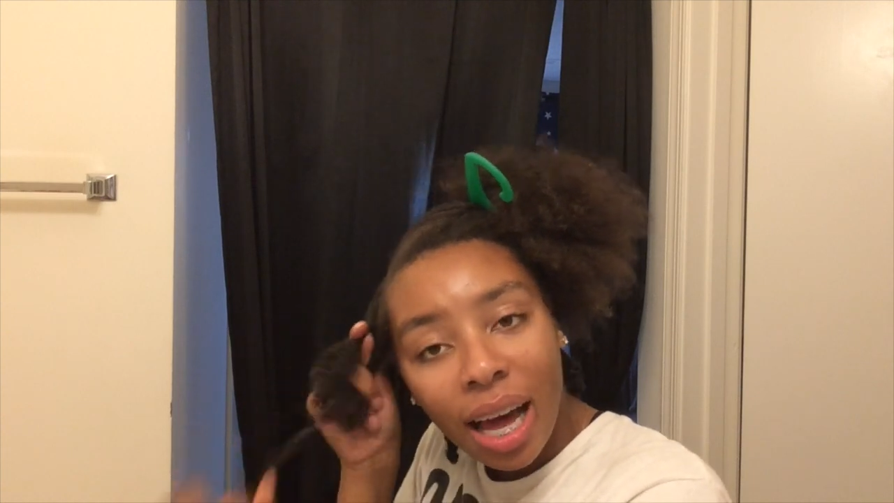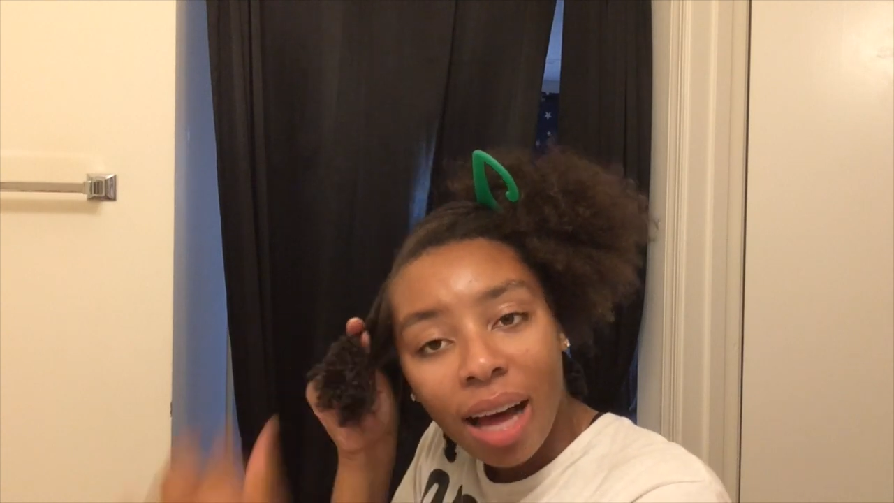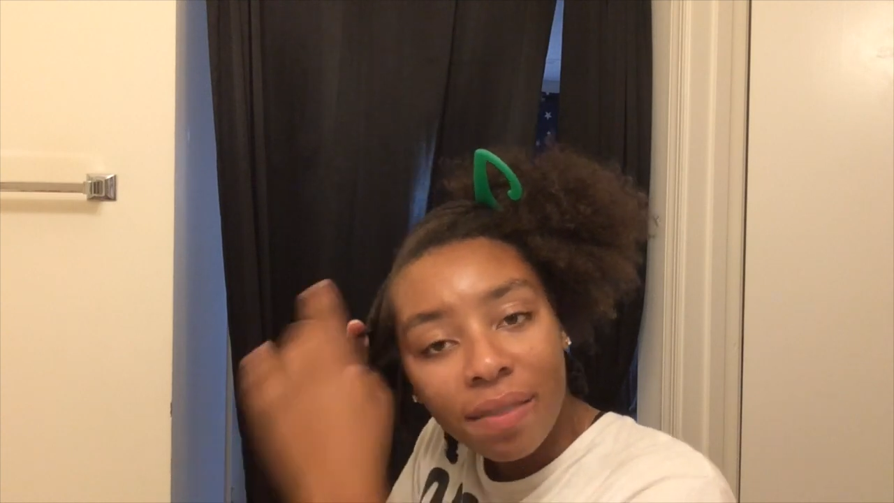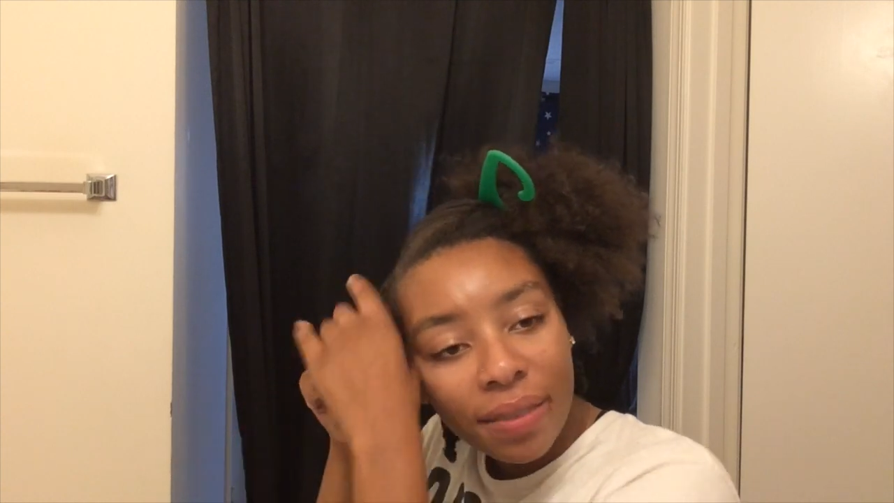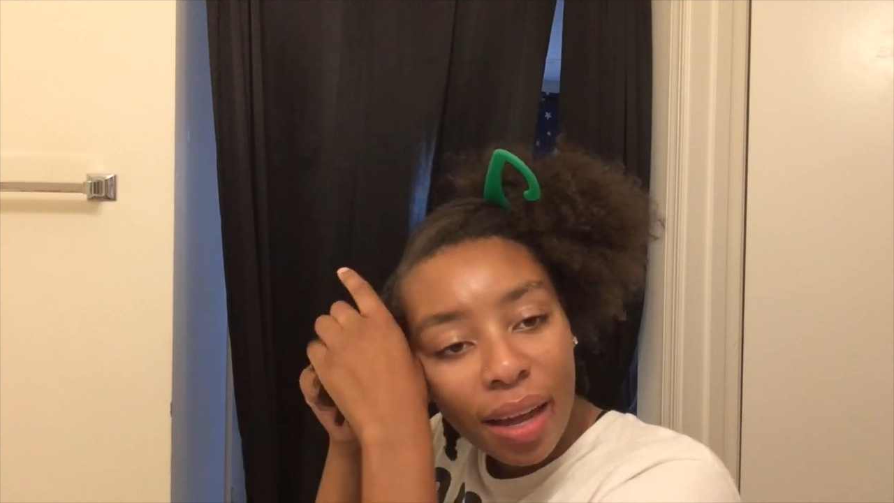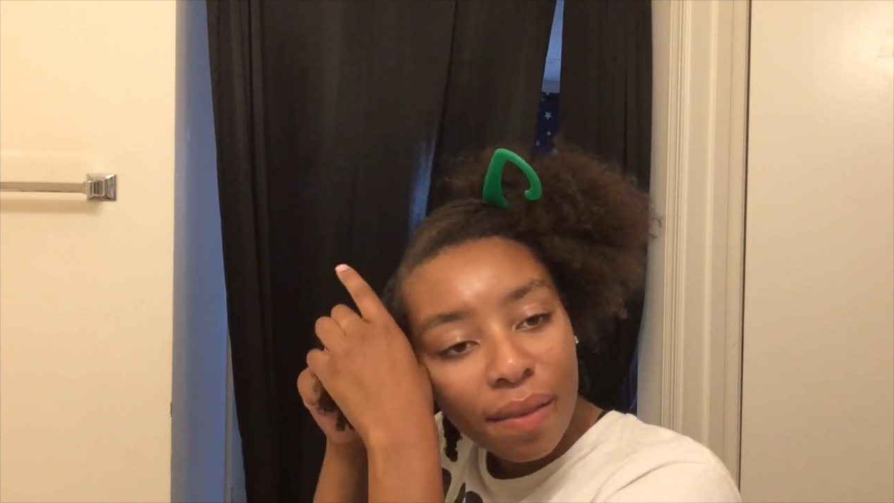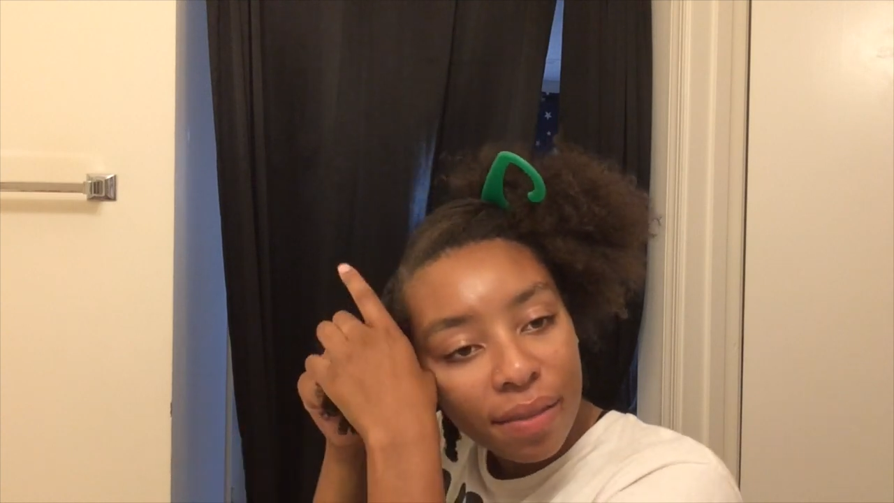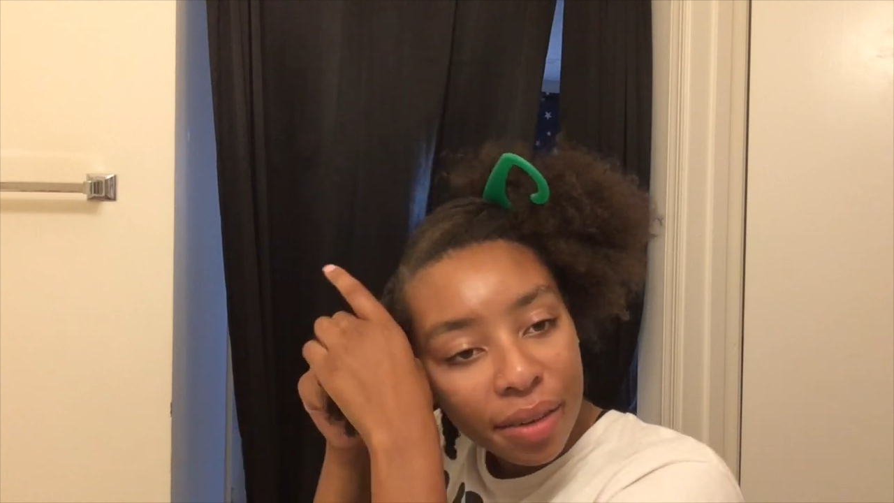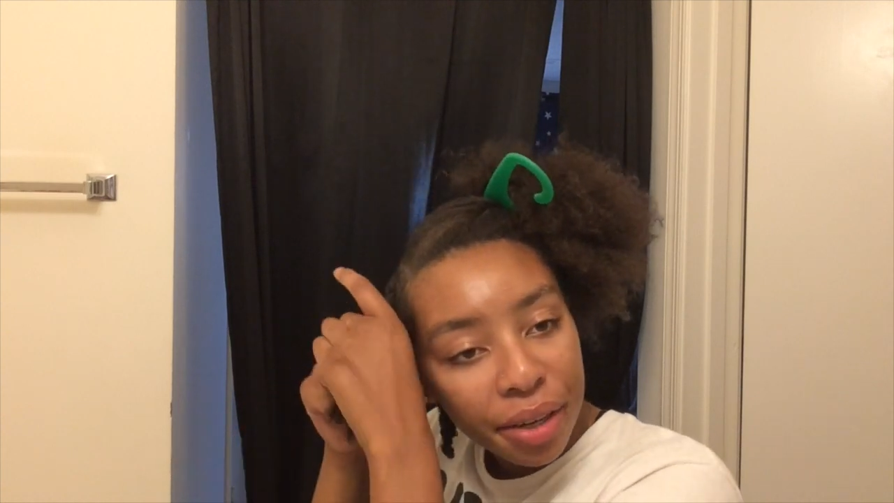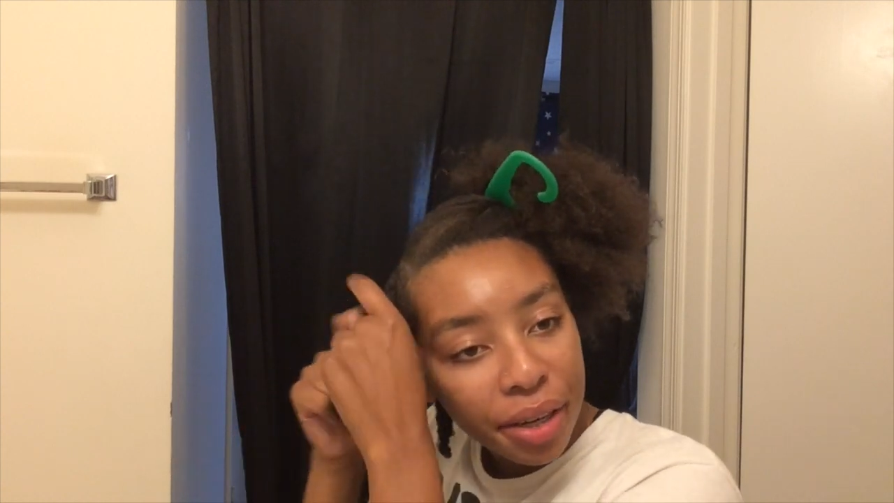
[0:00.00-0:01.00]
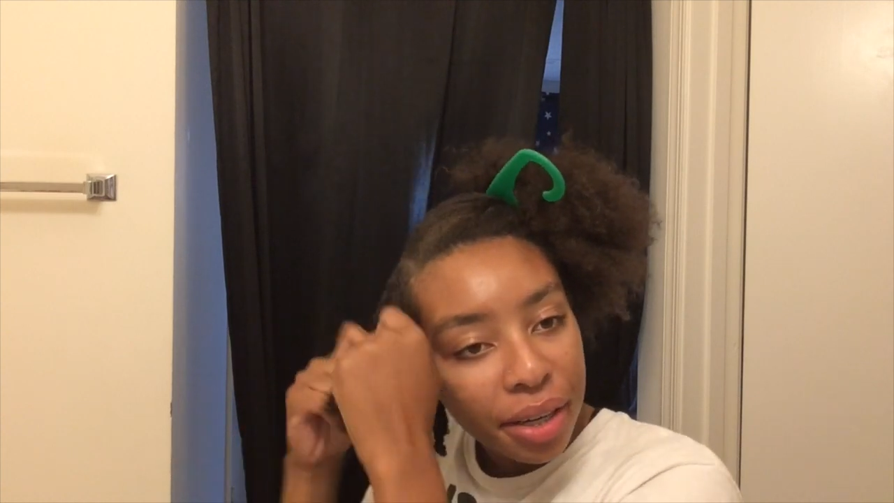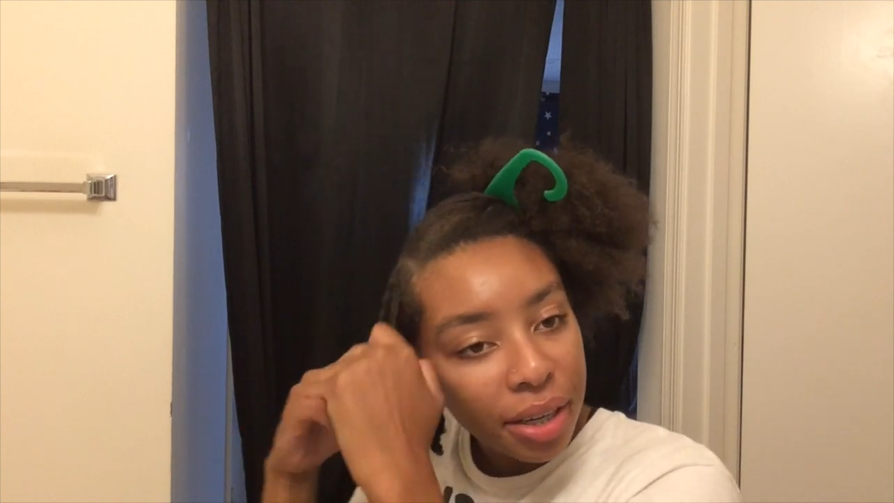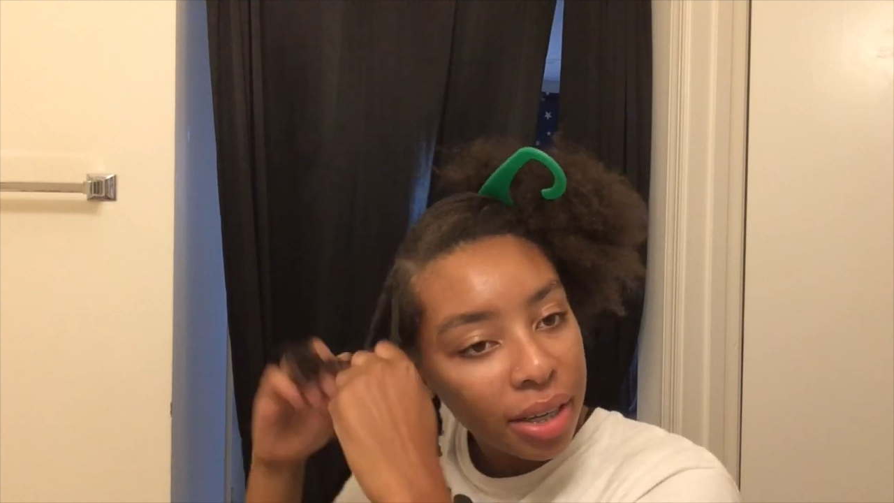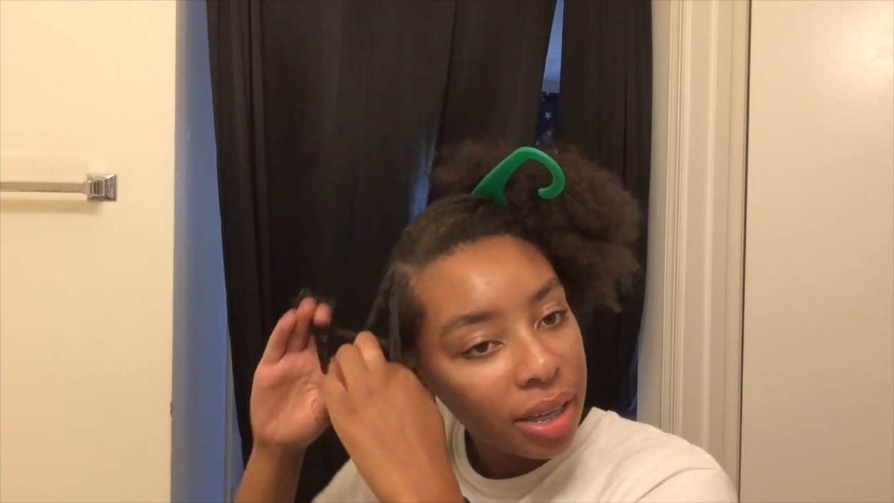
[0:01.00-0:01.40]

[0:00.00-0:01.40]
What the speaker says: I've never